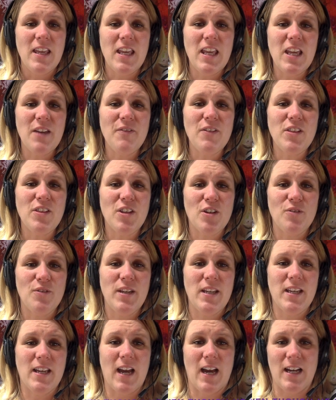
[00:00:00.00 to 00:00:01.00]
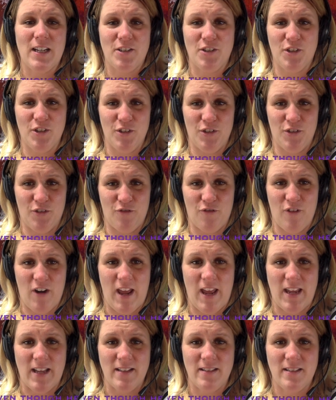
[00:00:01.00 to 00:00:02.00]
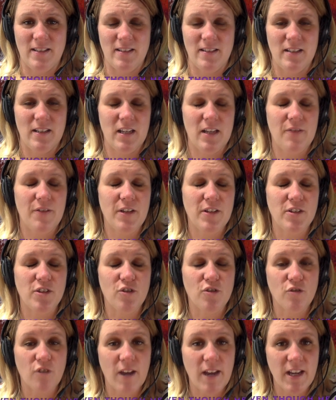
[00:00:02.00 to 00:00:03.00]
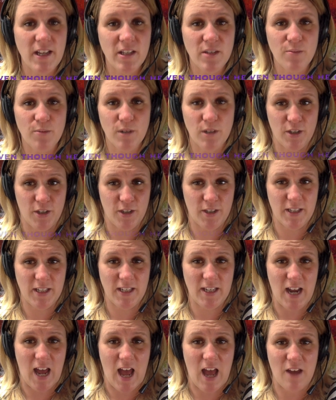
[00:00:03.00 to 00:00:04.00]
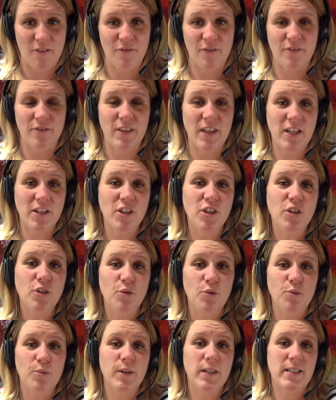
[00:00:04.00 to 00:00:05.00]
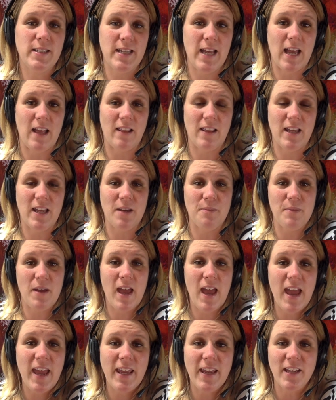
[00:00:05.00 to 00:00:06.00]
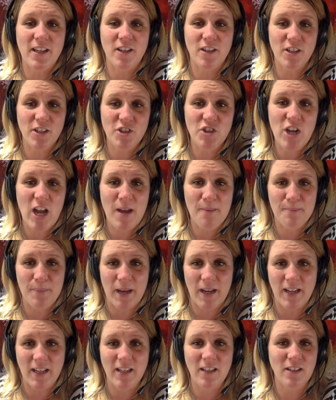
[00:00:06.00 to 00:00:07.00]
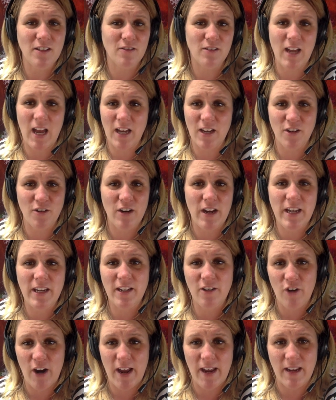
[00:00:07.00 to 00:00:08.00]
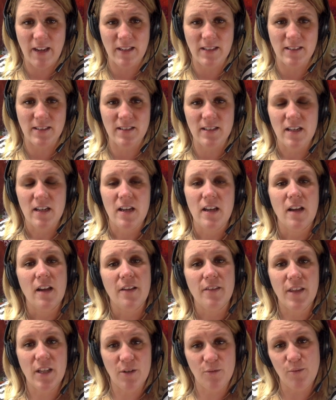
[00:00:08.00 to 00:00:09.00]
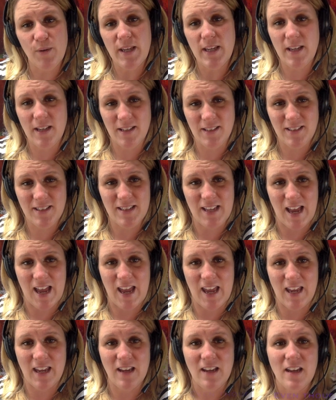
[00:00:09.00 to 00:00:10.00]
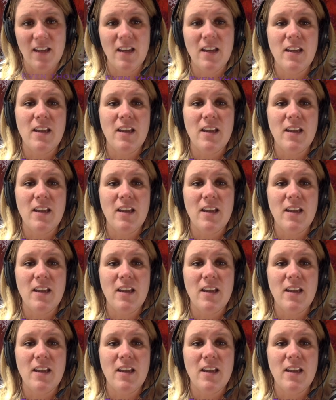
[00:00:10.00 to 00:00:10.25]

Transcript: Even though he got good grades, if his grades were good enough that you would tell him, hey, good job, buddy, you got great grades, then we can say,